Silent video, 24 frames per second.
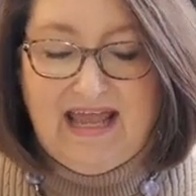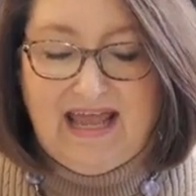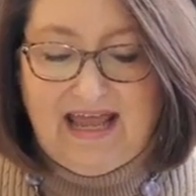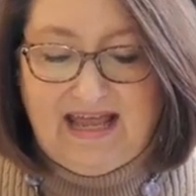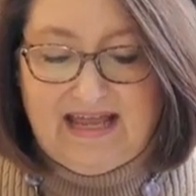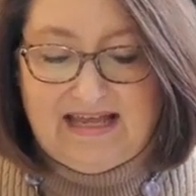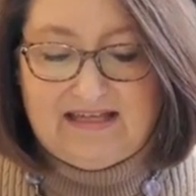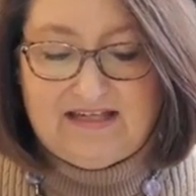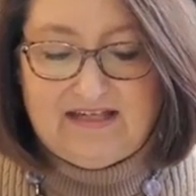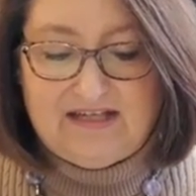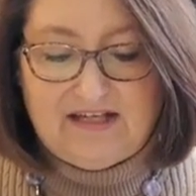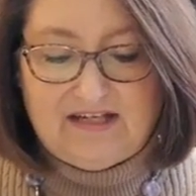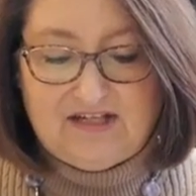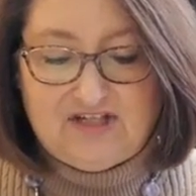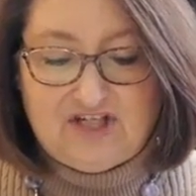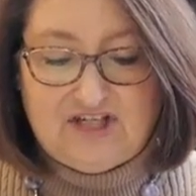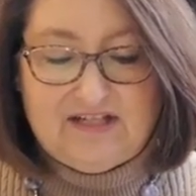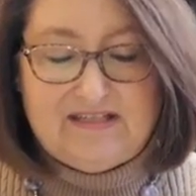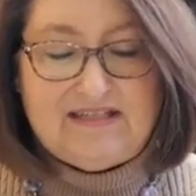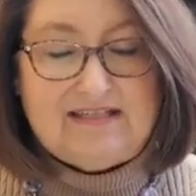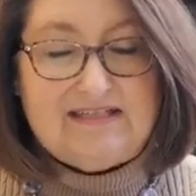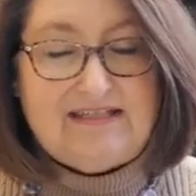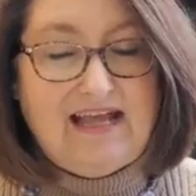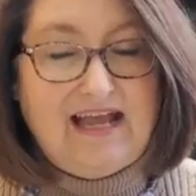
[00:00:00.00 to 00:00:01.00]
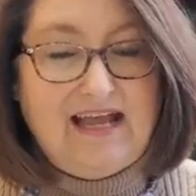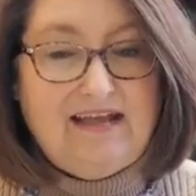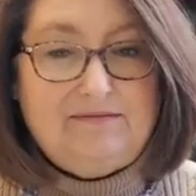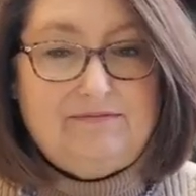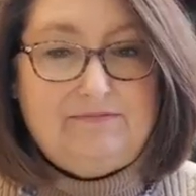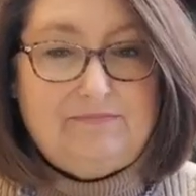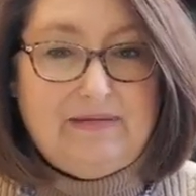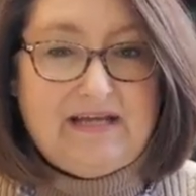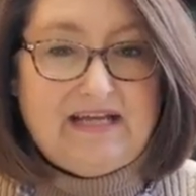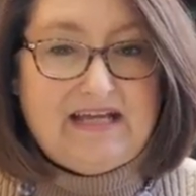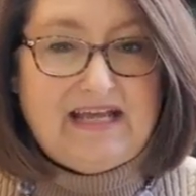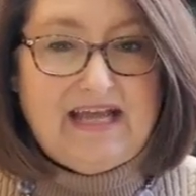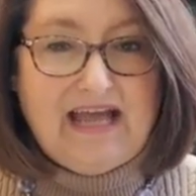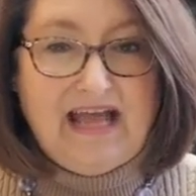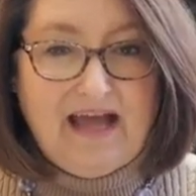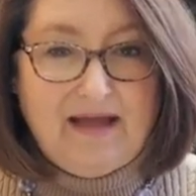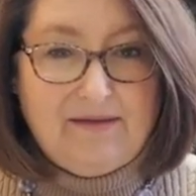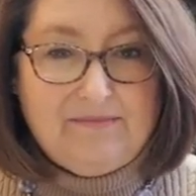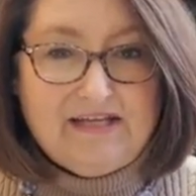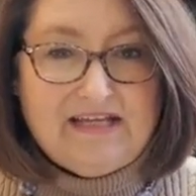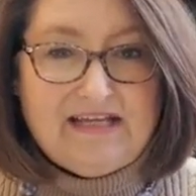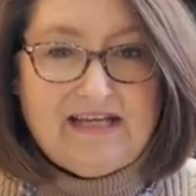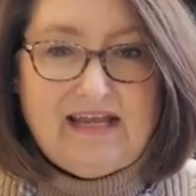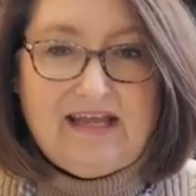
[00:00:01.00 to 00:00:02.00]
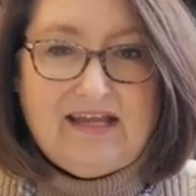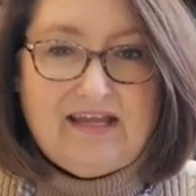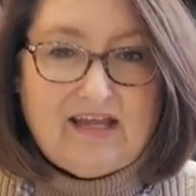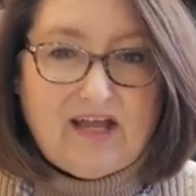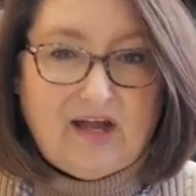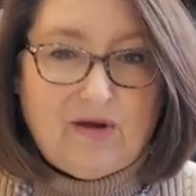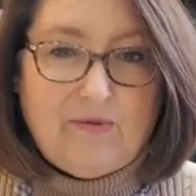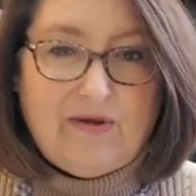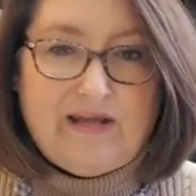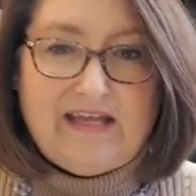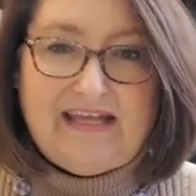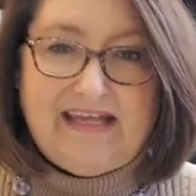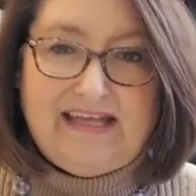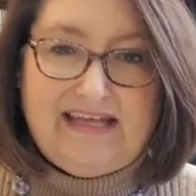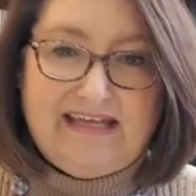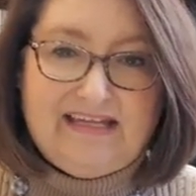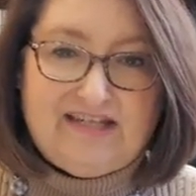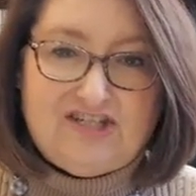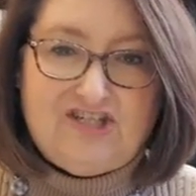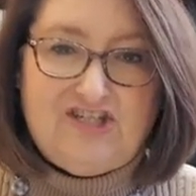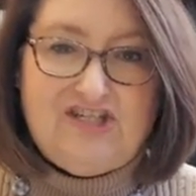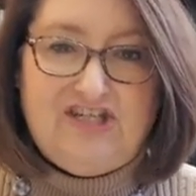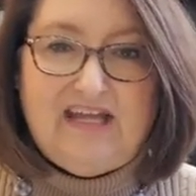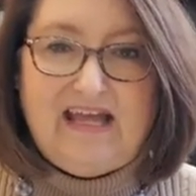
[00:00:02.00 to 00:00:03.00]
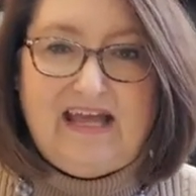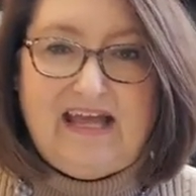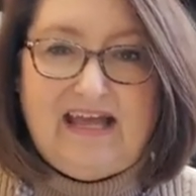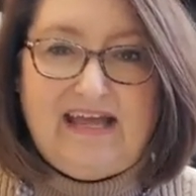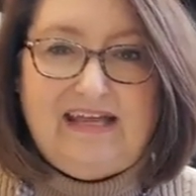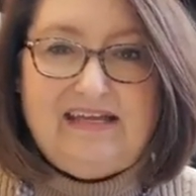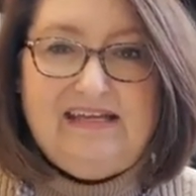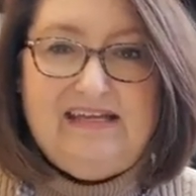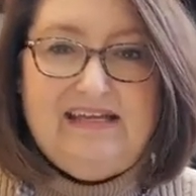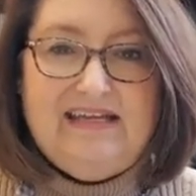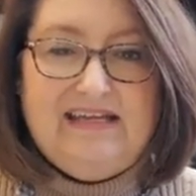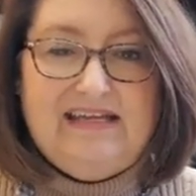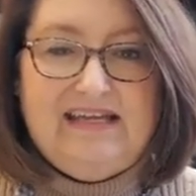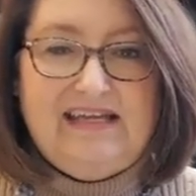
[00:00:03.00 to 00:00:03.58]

and Jesus has been coming and going each day